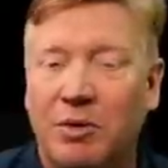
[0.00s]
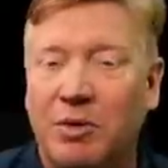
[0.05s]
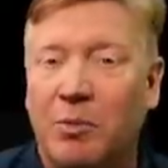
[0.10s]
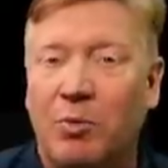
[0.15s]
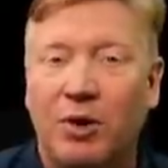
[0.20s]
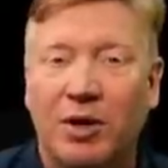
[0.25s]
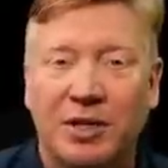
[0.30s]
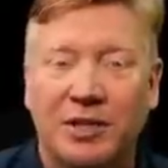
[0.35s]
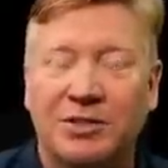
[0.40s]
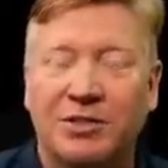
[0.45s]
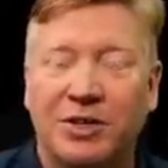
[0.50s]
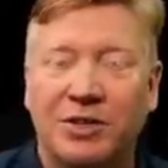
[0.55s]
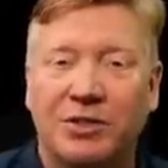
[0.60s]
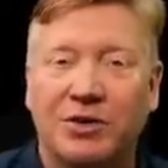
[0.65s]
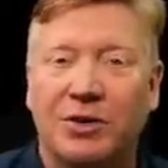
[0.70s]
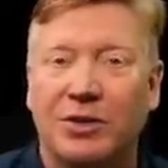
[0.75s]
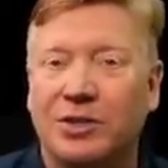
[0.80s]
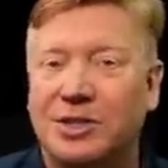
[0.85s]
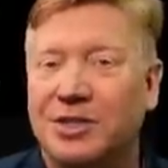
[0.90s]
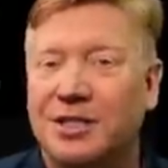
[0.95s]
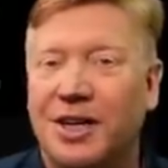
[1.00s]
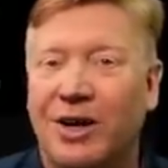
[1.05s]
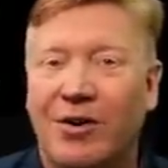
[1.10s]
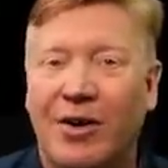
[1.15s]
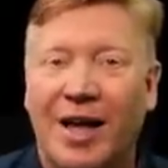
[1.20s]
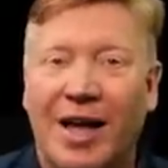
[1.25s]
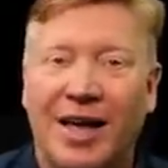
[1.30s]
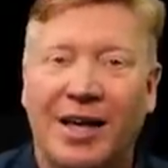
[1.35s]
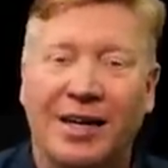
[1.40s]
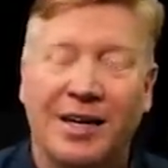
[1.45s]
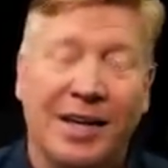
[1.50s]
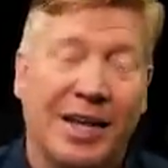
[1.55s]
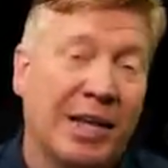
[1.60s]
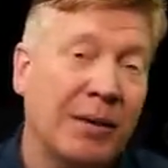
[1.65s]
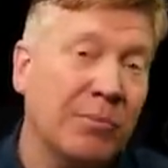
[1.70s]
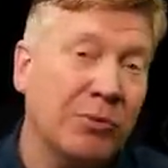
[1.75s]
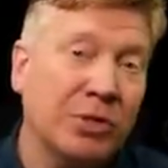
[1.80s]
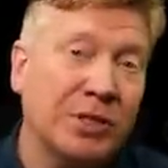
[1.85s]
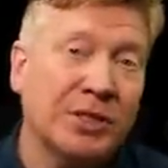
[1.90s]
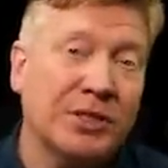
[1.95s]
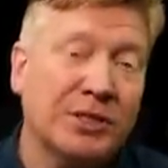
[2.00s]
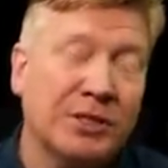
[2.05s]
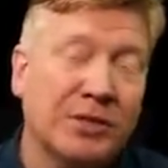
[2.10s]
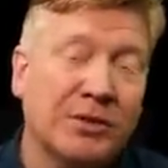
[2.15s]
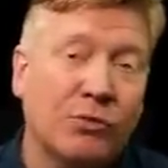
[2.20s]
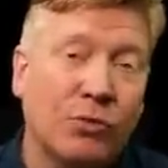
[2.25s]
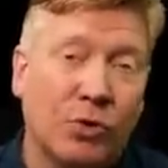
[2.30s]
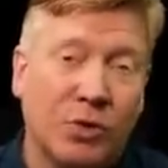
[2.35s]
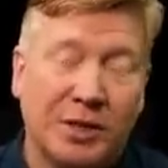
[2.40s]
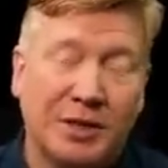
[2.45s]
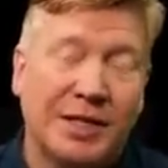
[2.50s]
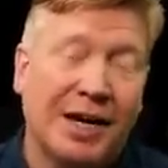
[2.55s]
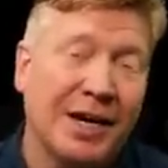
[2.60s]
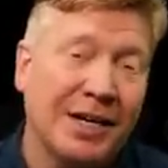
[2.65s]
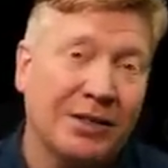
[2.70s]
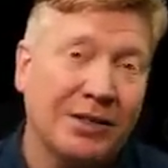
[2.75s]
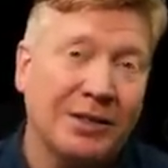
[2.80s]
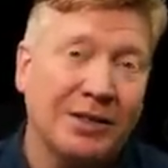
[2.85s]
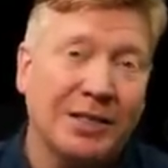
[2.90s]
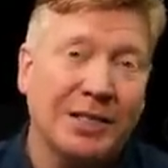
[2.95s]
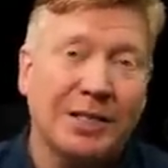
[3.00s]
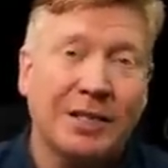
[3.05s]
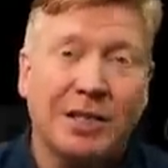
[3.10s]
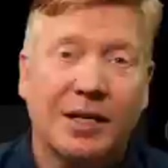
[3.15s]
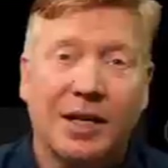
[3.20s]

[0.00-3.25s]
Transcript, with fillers: the product selector, I'll just now add an input for the title